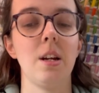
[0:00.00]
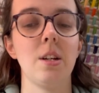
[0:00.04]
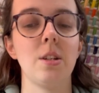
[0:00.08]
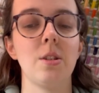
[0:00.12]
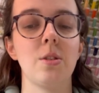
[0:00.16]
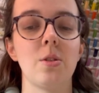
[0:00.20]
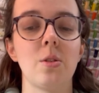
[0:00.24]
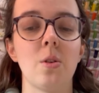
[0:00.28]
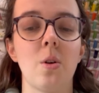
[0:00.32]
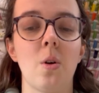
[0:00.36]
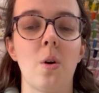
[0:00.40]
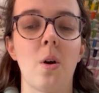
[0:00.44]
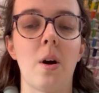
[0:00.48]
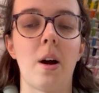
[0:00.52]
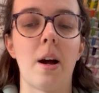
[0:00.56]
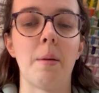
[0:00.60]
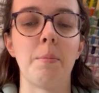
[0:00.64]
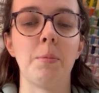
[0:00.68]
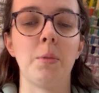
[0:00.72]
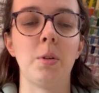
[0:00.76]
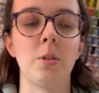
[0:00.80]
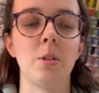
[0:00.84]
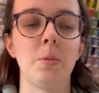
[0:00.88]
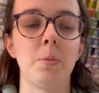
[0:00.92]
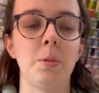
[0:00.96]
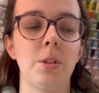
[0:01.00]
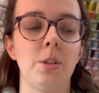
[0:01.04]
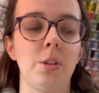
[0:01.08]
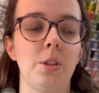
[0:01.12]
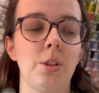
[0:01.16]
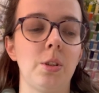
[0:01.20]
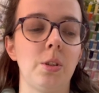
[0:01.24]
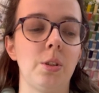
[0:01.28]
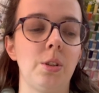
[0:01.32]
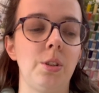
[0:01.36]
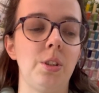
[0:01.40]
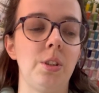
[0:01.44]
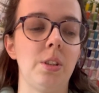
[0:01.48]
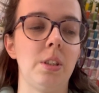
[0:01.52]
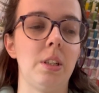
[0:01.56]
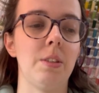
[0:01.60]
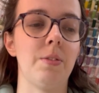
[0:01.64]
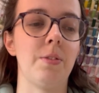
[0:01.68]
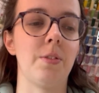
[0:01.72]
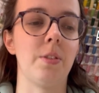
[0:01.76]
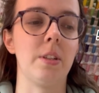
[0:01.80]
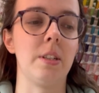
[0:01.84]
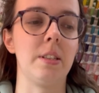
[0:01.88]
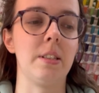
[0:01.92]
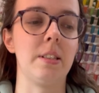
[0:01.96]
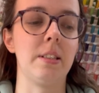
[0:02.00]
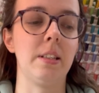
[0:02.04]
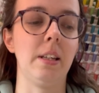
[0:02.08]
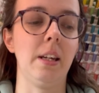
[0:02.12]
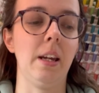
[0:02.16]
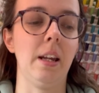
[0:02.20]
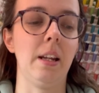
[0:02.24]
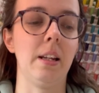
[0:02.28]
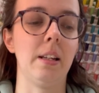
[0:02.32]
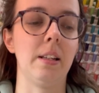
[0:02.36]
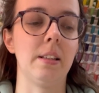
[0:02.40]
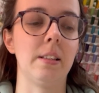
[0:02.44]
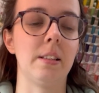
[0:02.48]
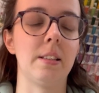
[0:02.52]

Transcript: So I'm going to be just showing you the difference in